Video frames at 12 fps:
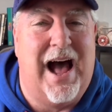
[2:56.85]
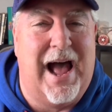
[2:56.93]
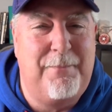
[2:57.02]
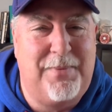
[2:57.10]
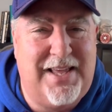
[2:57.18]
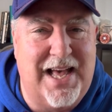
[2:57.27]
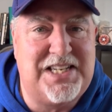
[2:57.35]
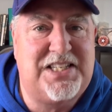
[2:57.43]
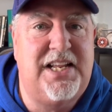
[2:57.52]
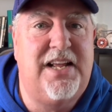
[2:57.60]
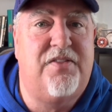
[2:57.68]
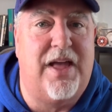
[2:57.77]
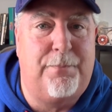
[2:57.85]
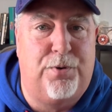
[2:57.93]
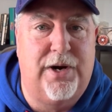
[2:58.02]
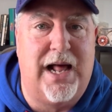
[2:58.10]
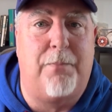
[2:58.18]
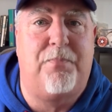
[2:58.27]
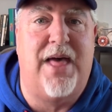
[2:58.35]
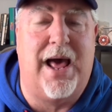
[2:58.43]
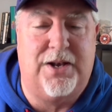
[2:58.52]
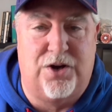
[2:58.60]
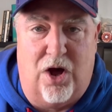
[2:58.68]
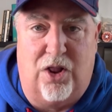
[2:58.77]
I'm guessing they put up
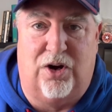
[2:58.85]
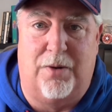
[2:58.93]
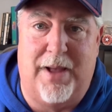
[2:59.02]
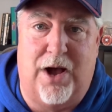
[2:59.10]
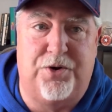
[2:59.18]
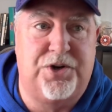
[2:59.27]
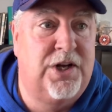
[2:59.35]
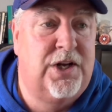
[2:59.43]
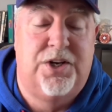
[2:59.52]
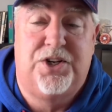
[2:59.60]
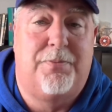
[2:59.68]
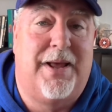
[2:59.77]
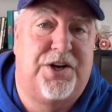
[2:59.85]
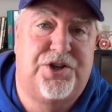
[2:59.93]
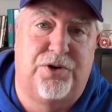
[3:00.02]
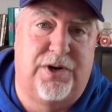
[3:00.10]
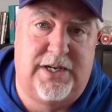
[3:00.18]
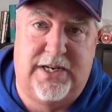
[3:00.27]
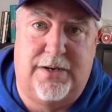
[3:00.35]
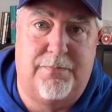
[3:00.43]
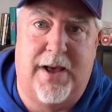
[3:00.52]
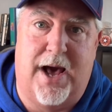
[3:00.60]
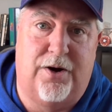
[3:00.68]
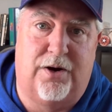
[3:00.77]
that dollar amount to make sure it didn't
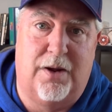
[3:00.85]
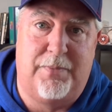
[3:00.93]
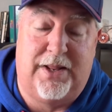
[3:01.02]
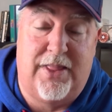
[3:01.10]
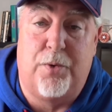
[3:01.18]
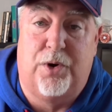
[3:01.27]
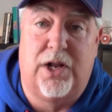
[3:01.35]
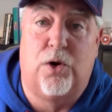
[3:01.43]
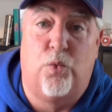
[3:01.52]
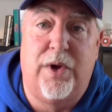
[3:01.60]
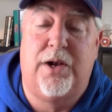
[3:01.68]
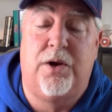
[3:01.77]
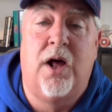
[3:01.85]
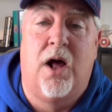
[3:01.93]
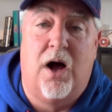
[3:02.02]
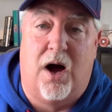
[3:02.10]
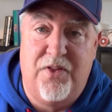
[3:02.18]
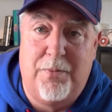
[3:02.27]
matter. I mean, they were going to win on